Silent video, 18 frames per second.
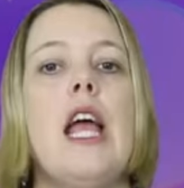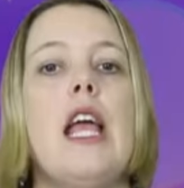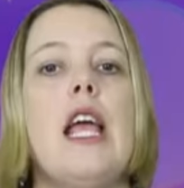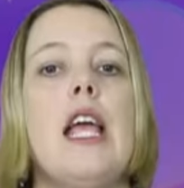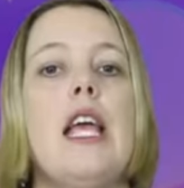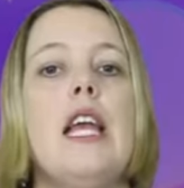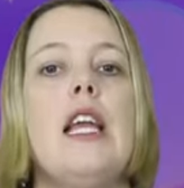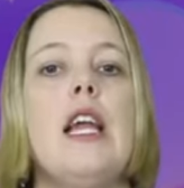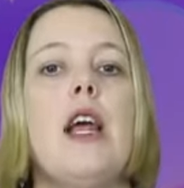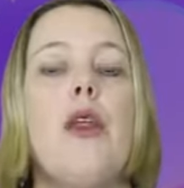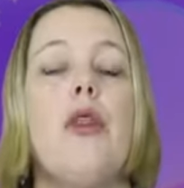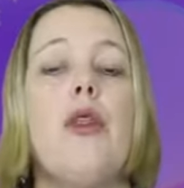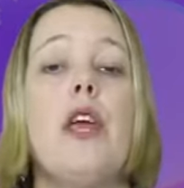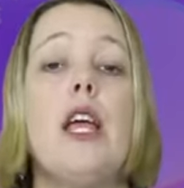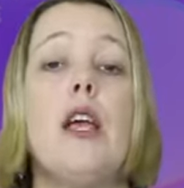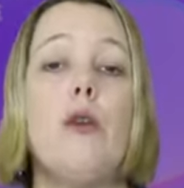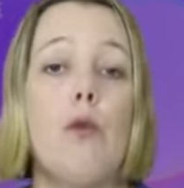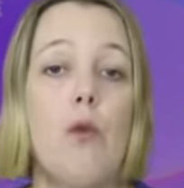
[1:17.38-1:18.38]
In
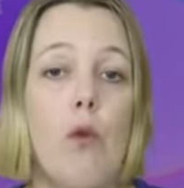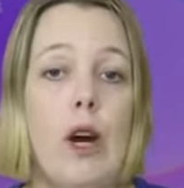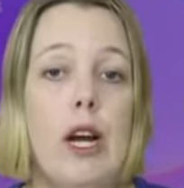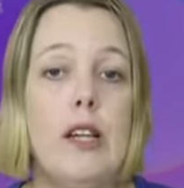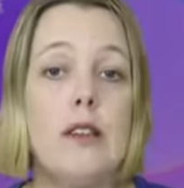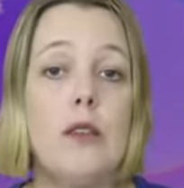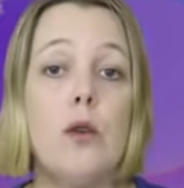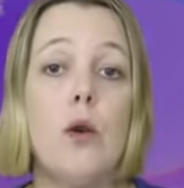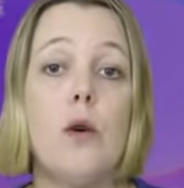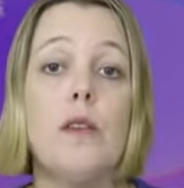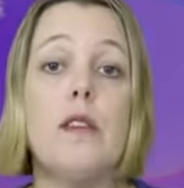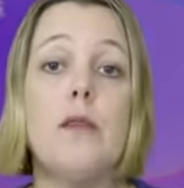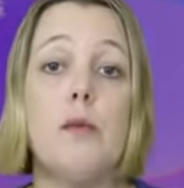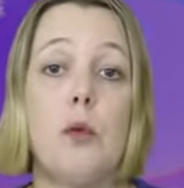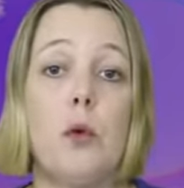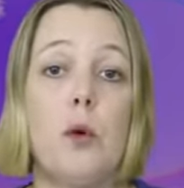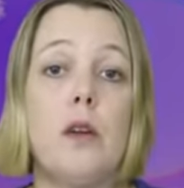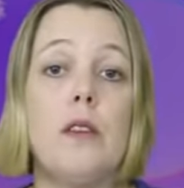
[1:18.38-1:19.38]
the resource
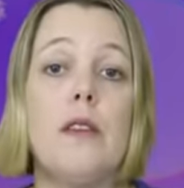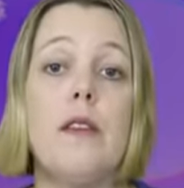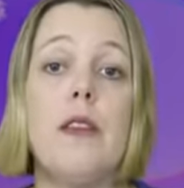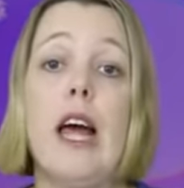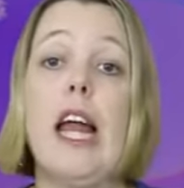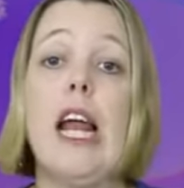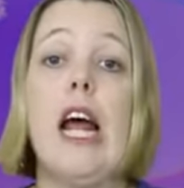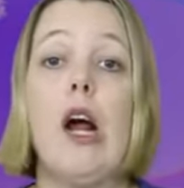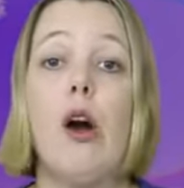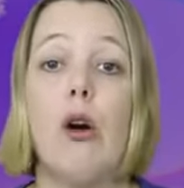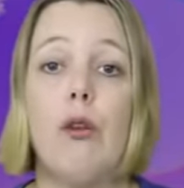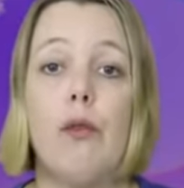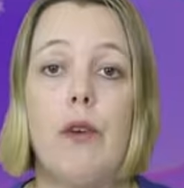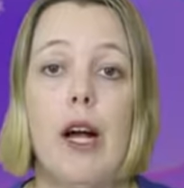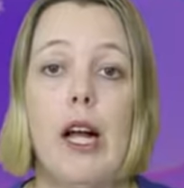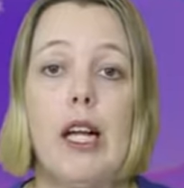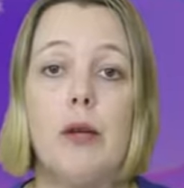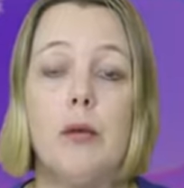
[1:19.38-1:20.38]
books that are
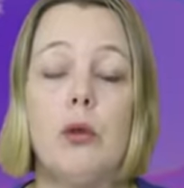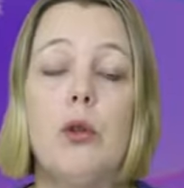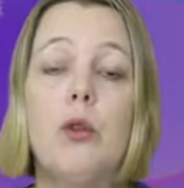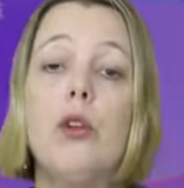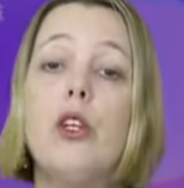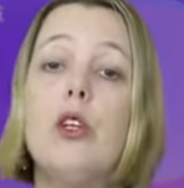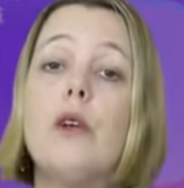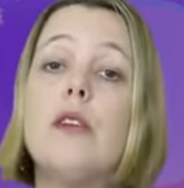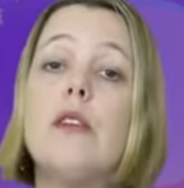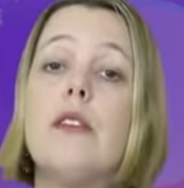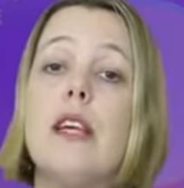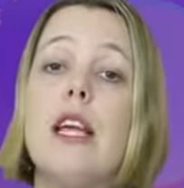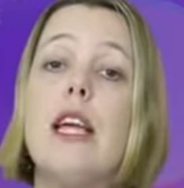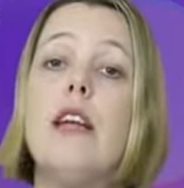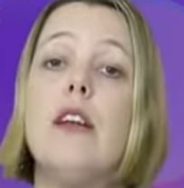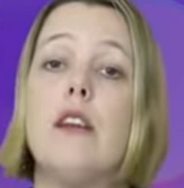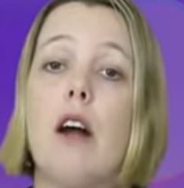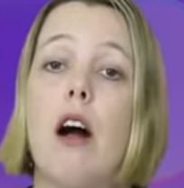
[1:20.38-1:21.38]
available, you'll
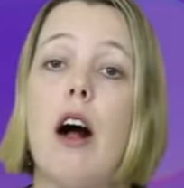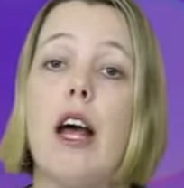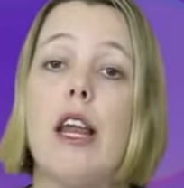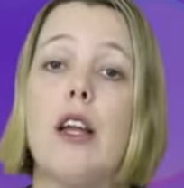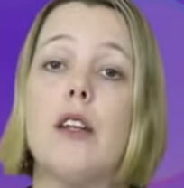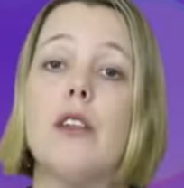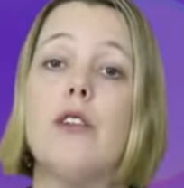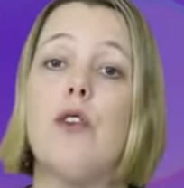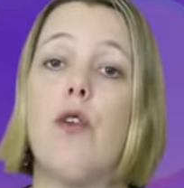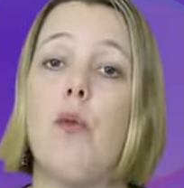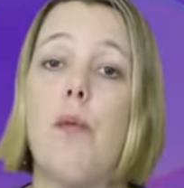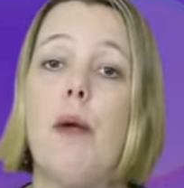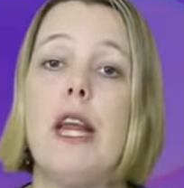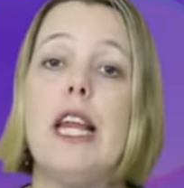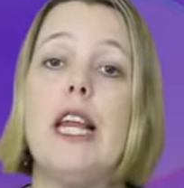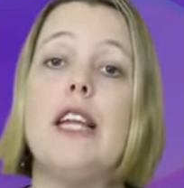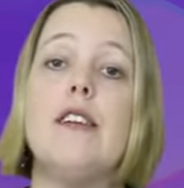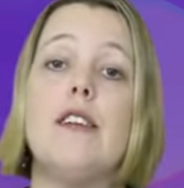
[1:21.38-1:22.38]
see guidance for
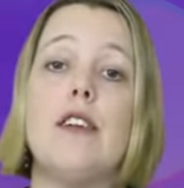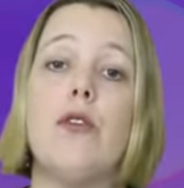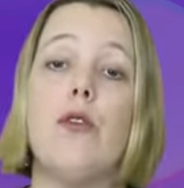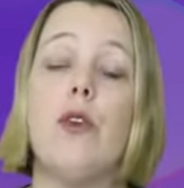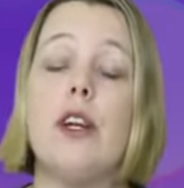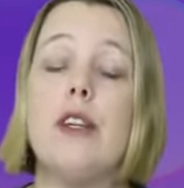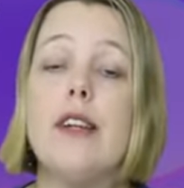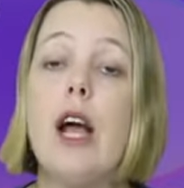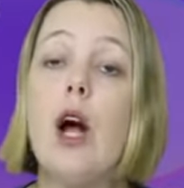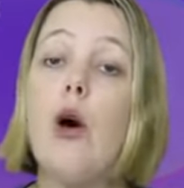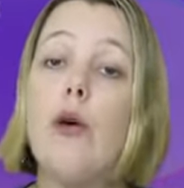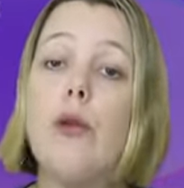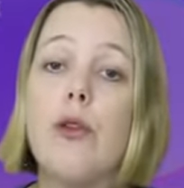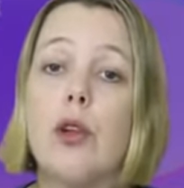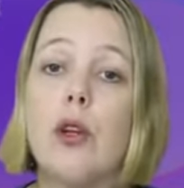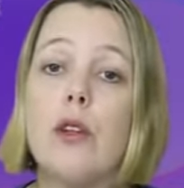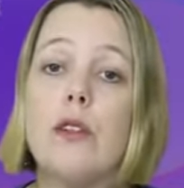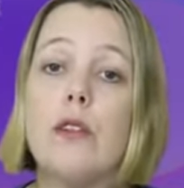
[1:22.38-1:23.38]
many different
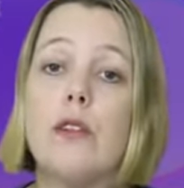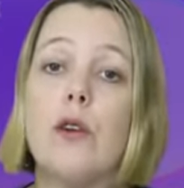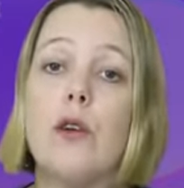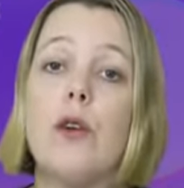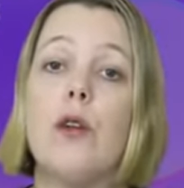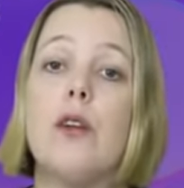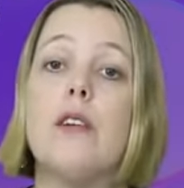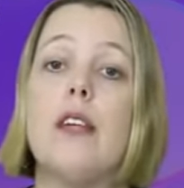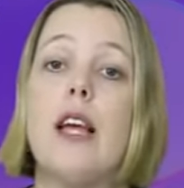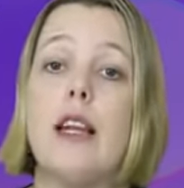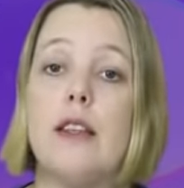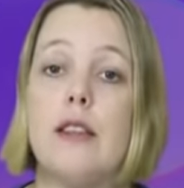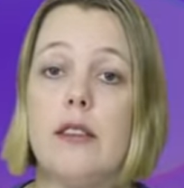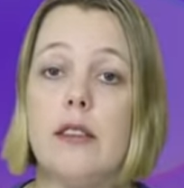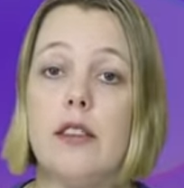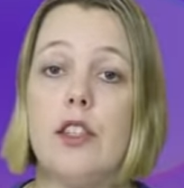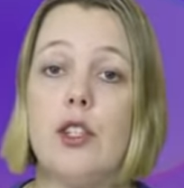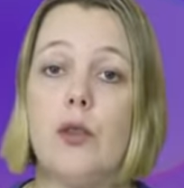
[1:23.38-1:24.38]
health concerns and
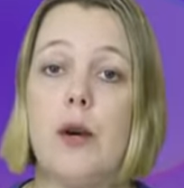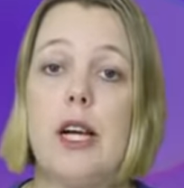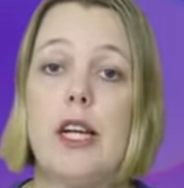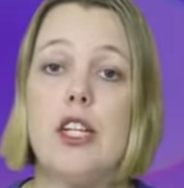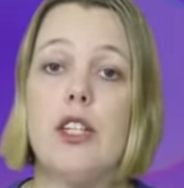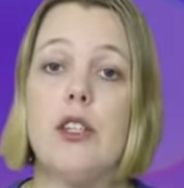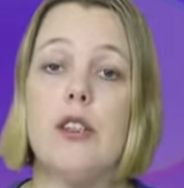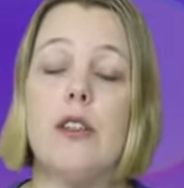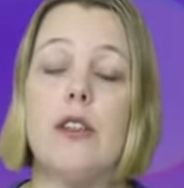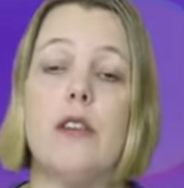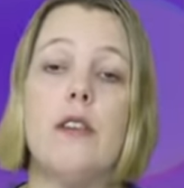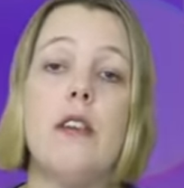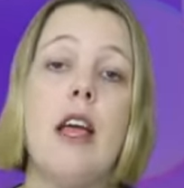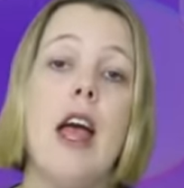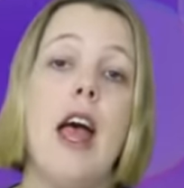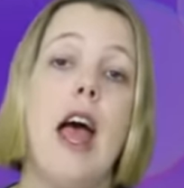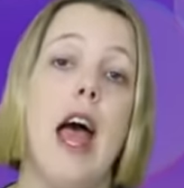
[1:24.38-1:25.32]
situations